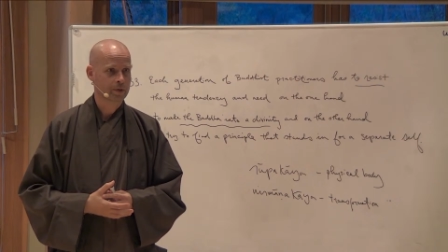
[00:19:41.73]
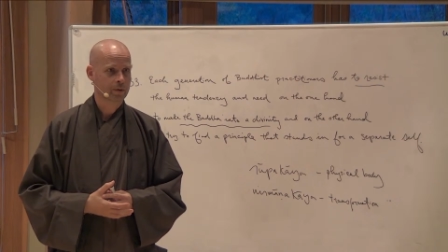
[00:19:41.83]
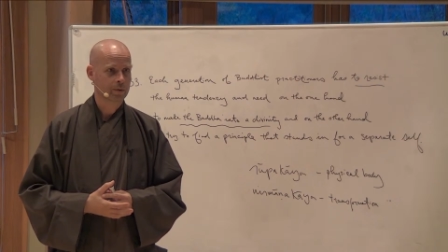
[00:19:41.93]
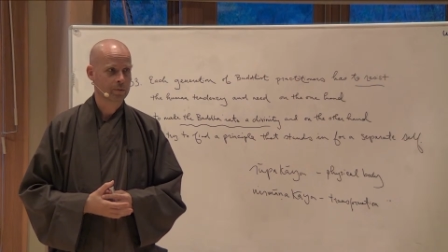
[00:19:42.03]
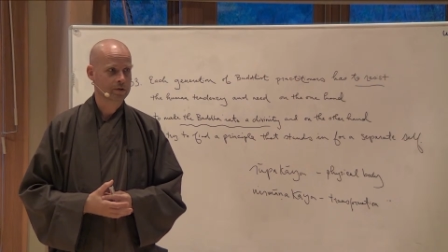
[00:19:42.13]

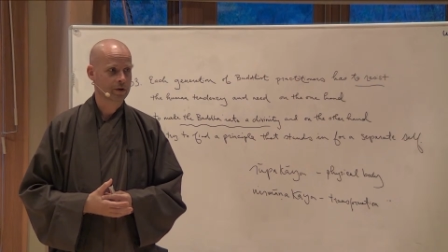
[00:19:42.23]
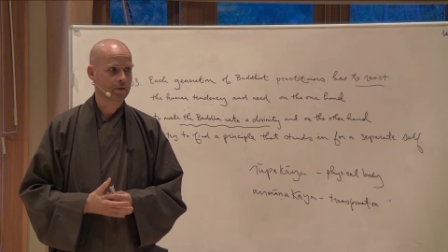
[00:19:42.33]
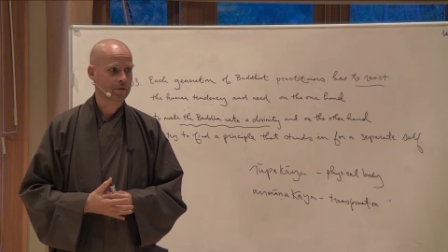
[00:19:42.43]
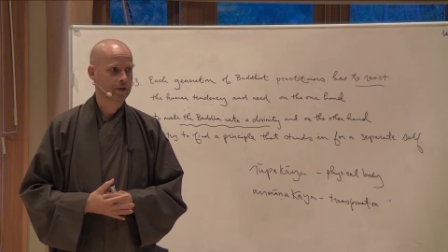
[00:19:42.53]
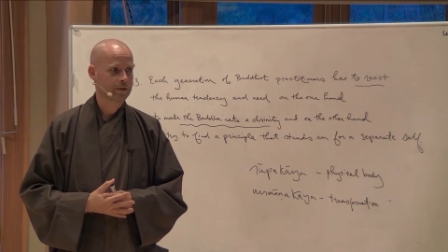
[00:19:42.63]
When we're
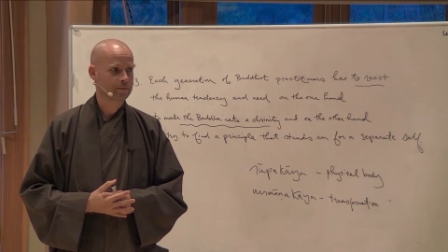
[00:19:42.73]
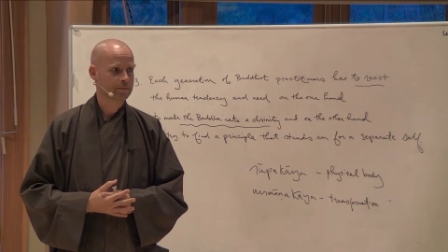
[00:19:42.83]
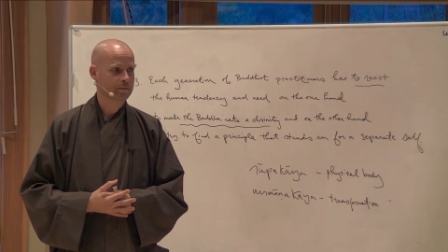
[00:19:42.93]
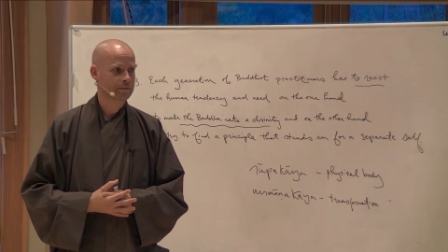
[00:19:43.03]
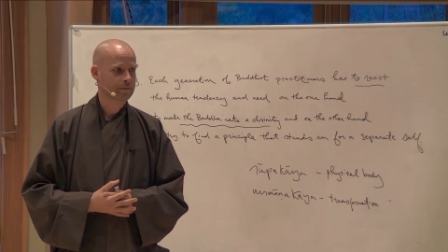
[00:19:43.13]
suffering
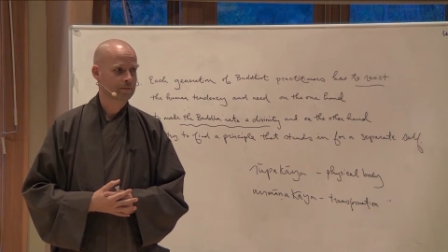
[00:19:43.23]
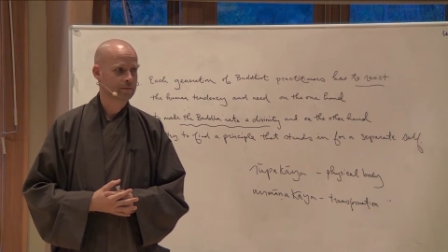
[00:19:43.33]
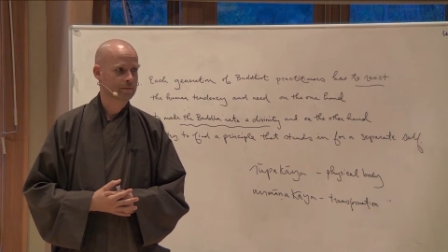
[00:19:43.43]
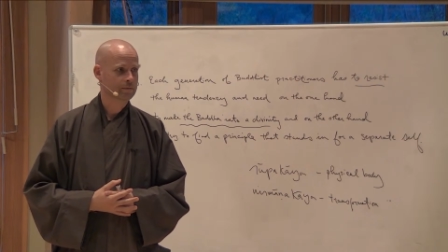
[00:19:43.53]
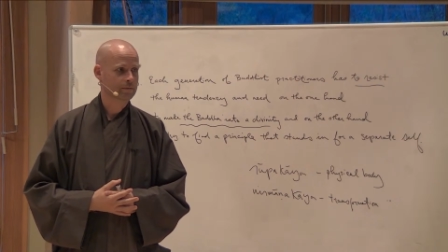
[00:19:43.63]

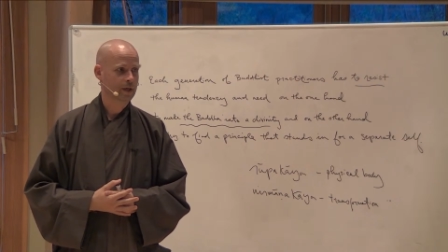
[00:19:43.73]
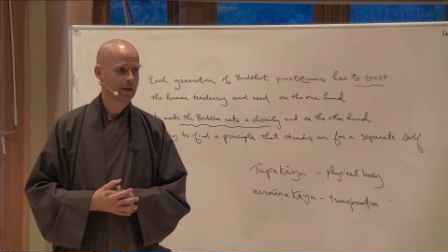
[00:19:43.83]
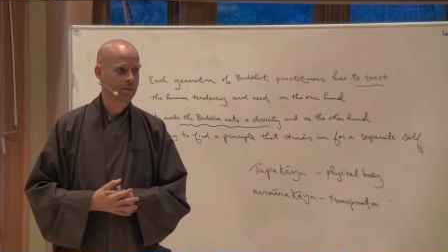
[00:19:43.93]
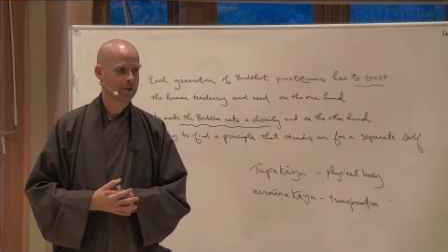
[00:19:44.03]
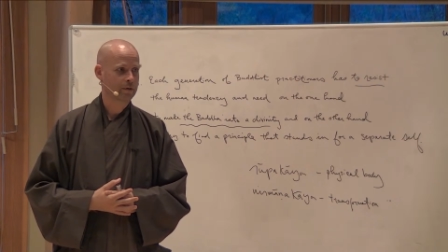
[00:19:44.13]
and
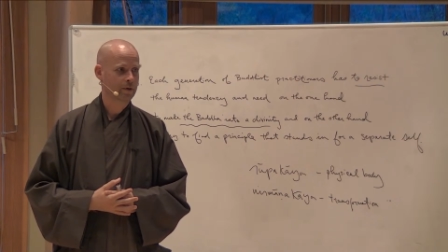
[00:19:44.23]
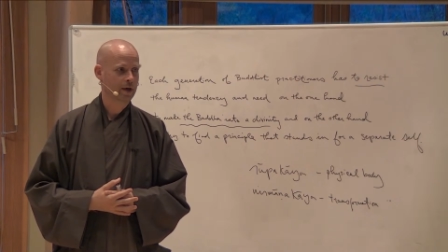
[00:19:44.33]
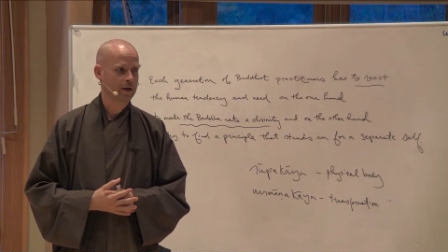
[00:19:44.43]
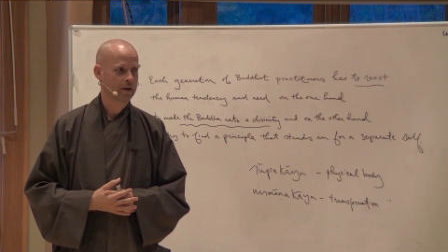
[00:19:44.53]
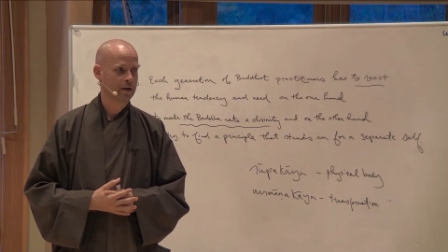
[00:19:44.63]
we don't know
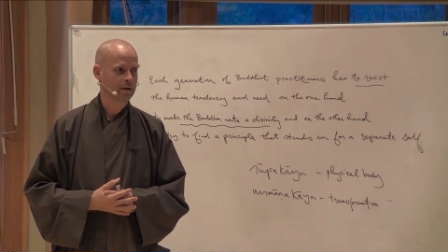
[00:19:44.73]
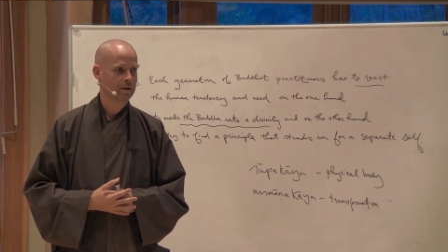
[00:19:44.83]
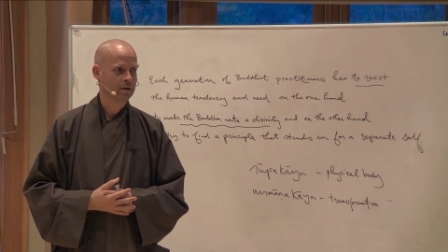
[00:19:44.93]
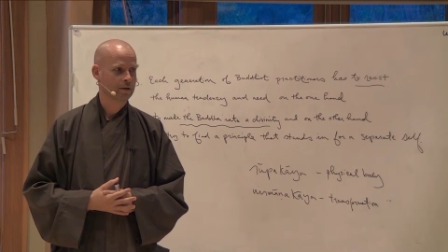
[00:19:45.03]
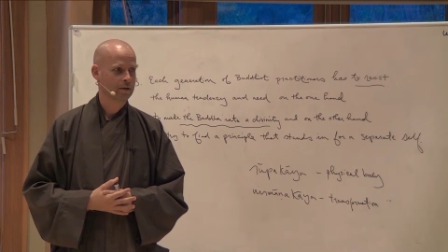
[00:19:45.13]
how to
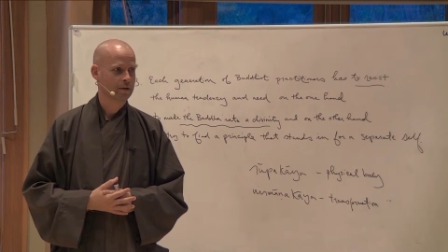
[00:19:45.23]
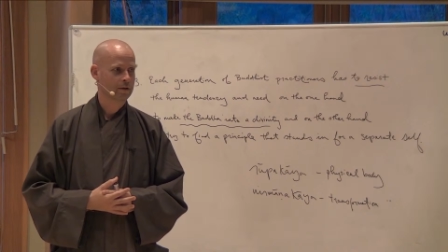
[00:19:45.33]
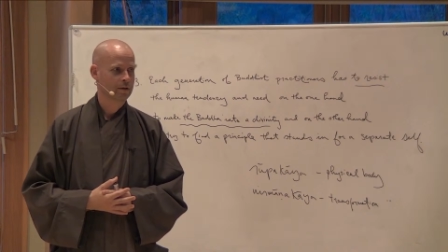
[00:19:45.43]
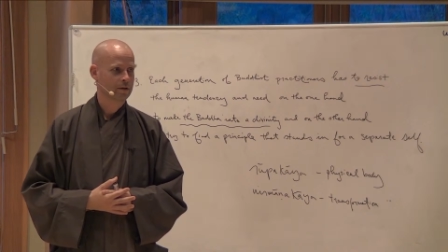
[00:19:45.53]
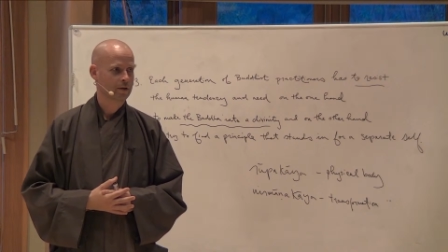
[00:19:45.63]

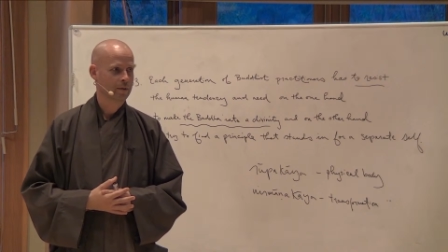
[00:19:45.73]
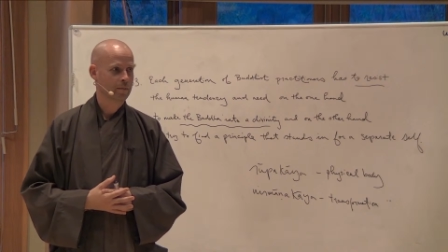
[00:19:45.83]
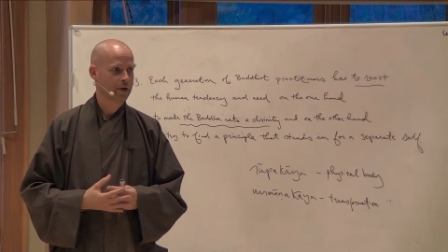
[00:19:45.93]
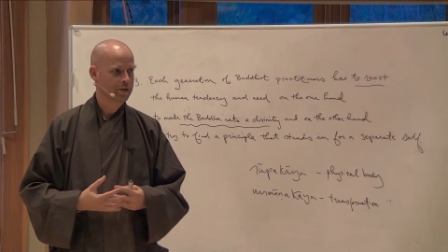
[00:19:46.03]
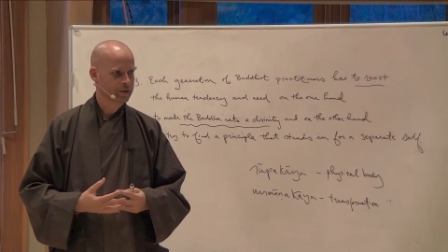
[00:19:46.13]

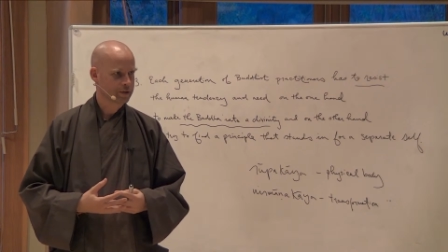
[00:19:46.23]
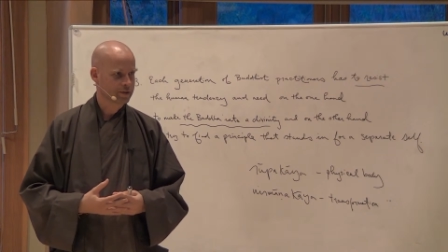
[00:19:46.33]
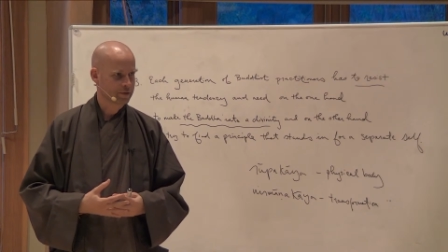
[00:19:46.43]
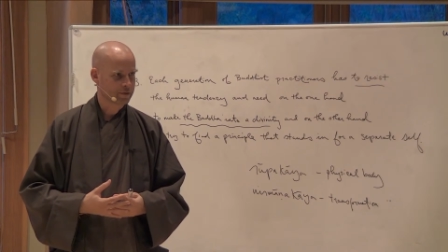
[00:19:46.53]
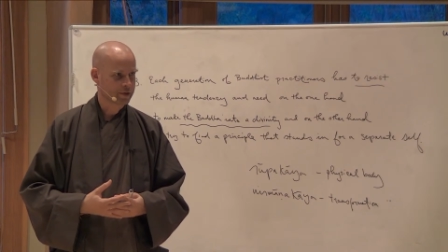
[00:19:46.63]
embrace our
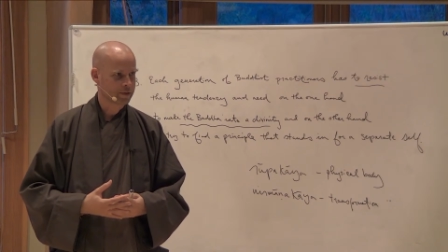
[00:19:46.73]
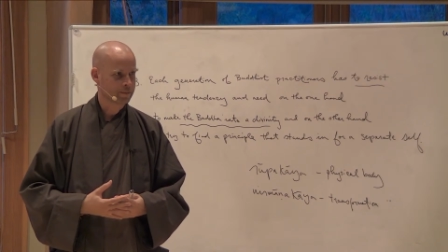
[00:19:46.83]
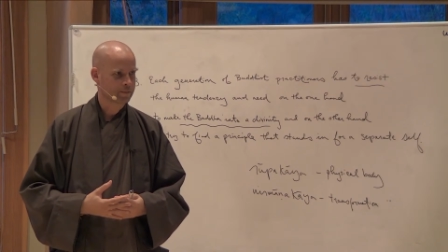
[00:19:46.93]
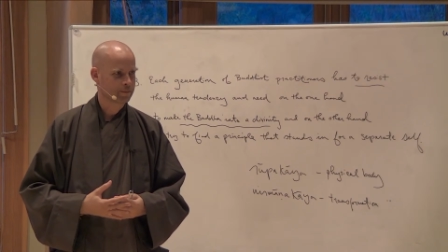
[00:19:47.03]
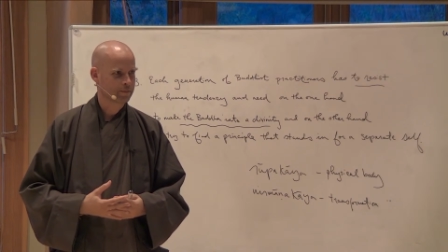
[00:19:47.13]
suffering,
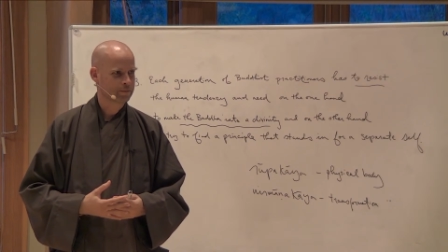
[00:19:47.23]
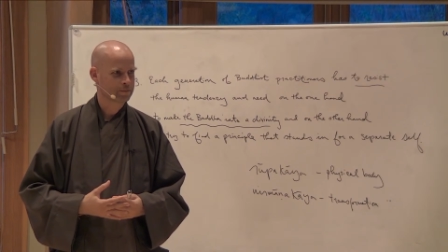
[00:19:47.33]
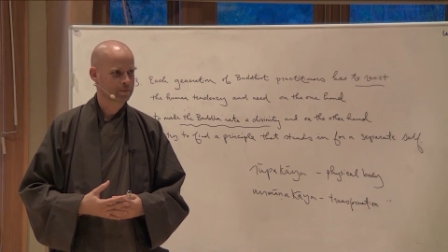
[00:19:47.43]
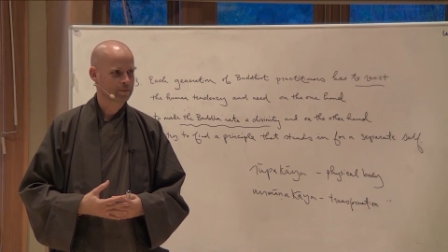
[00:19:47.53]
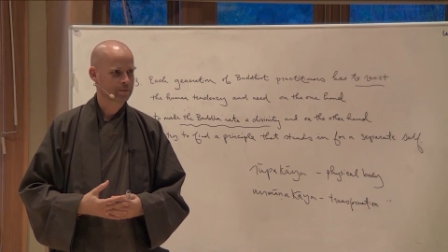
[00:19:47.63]

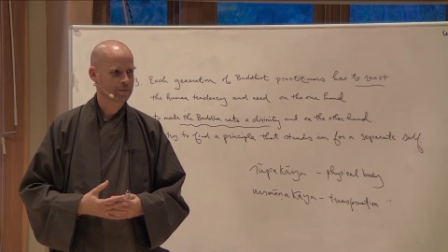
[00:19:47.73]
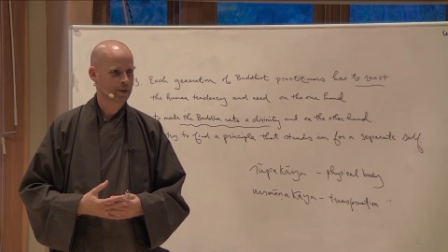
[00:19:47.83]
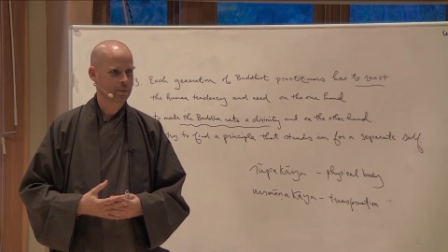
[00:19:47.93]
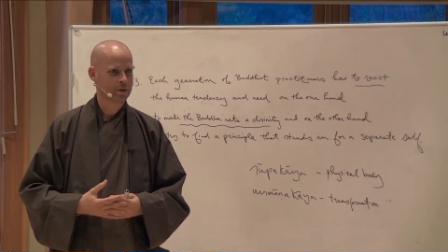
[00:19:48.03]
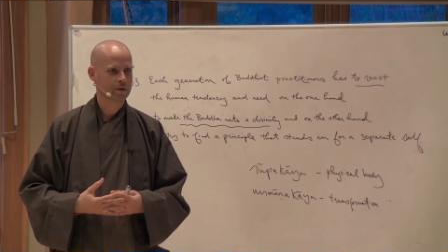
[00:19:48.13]
then
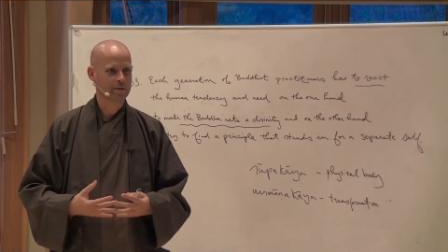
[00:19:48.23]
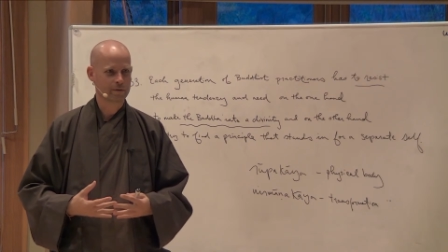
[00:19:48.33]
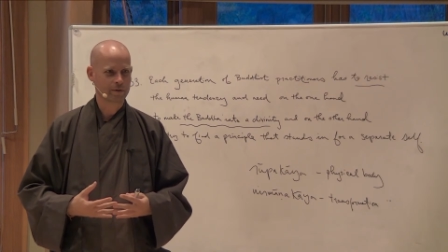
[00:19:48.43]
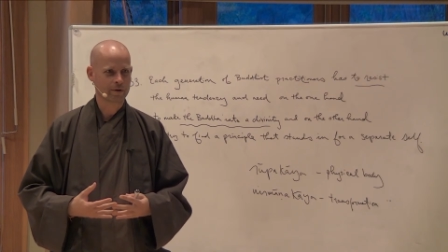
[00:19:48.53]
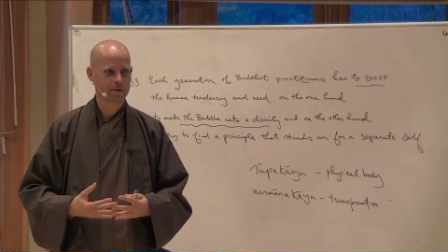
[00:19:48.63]
we look
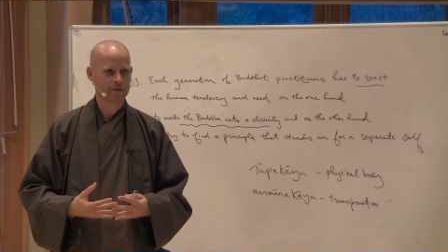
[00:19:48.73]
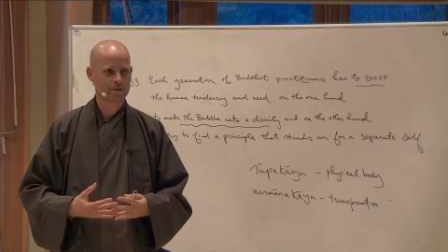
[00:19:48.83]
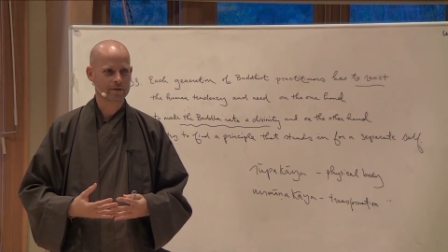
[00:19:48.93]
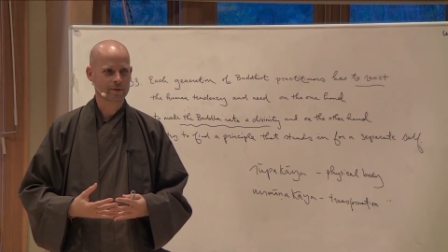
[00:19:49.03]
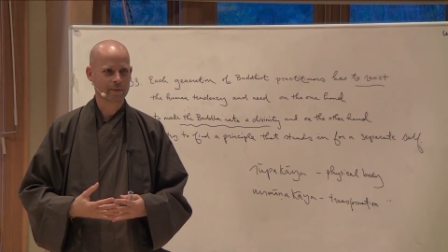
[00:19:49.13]
for
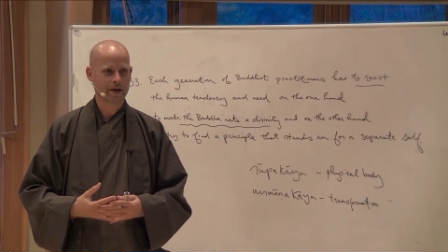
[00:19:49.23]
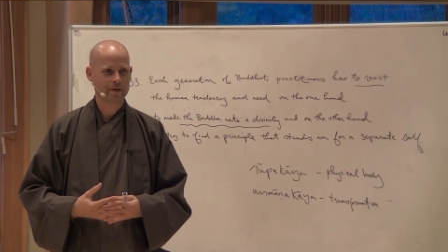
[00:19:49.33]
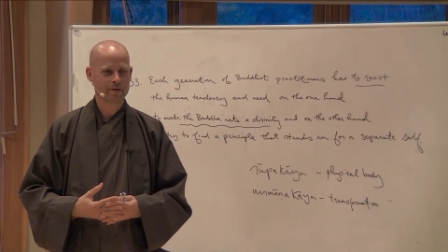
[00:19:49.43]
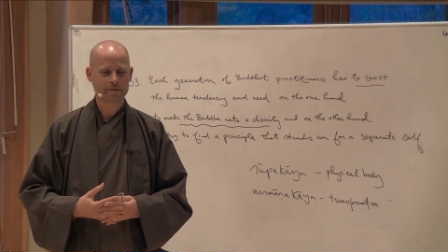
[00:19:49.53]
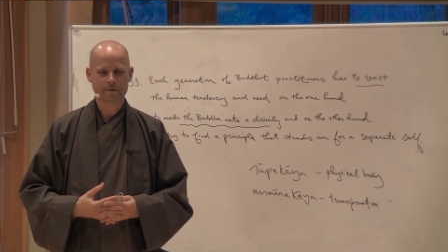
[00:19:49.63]
some kind of